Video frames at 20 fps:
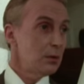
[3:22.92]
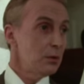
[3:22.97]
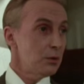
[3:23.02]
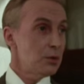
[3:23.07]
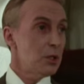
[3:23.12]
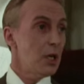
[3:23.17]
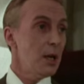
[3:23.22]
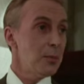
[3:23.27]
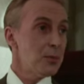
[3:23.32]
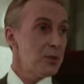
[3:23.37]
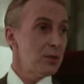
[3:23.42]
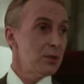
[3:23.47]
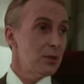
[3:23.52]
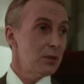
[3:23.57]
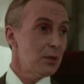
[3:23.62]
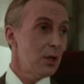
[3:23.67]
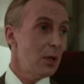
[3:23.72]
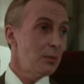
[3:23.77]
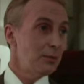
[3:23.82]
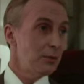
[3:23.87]
You chaps
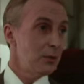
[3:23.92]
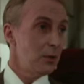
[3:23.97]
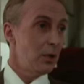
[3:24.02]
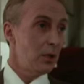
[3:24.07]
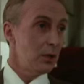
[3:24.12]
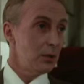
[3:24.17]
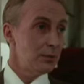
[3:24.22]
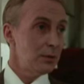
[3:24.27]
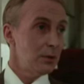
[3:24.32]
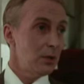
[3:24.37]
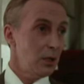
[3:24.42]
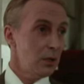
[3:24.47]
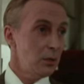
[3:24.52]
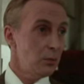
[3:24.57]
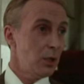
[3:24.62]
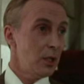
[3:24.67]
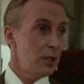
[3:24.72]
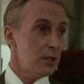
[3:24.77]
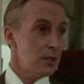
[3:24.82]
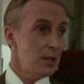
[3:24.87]
on the top floor have
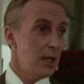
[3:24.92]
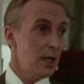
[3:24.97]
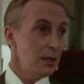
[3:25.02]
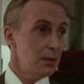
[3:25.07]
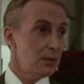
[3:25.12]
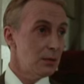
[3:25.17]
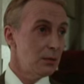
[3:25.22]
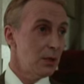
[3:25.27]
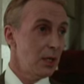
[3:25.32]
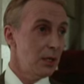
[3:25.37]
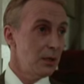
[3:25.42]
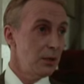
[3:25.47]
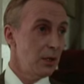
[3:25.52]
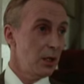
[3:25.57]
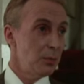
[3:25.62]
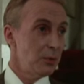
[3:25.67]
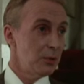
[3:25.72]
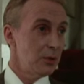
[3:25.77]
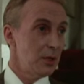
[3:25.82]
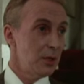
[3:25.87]
forgotten what it's like to run
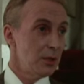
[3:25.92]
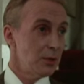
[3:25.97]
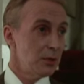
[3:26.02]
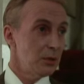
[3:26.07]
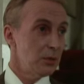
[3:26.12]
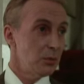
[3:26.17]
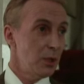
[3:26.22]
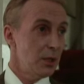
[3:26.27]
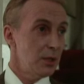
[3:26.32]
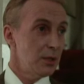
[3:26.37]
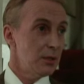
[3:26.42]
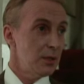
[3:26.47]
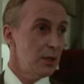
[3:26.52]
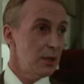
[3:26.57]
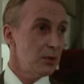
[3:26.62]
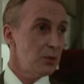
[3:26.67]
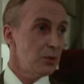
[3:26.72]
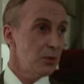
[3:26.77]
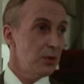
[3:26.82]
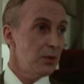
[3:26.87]
an operation where it
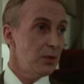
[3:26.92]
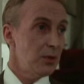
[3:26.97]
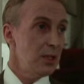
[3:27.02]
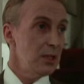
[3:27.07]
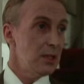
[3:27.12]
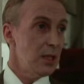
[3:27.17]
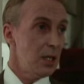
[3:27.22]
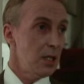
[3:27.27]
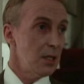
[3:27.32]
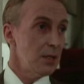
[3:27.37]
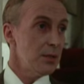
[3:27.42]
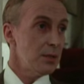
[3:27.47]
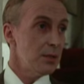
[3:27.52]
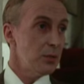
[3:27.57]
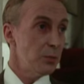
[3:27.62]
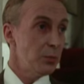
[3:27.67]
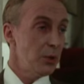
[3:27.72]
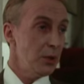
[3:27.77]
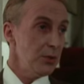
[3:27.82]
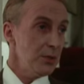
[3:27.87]
takes you three
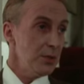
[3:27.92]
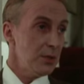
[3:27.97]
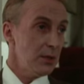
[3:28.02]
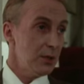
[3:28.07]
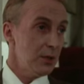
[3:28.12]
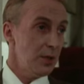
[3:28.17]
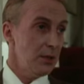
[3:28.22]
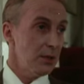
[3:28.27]
days to post a